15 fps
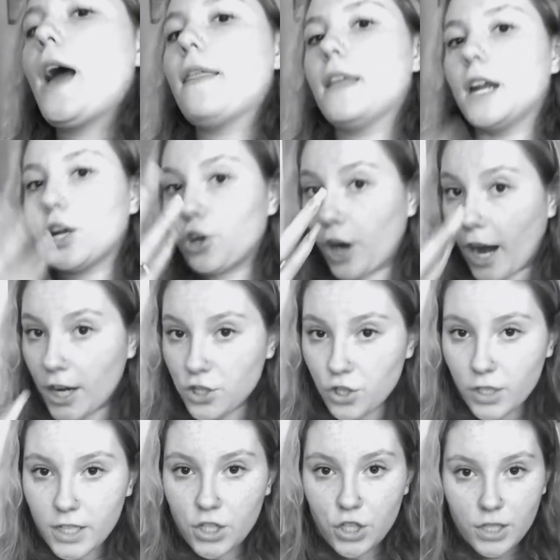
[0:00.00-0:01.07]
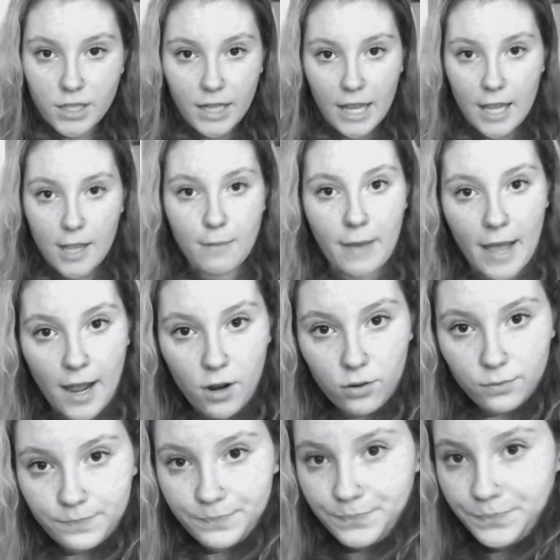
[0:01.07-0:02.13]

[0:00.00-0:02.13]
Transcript: and then it gradually just came out,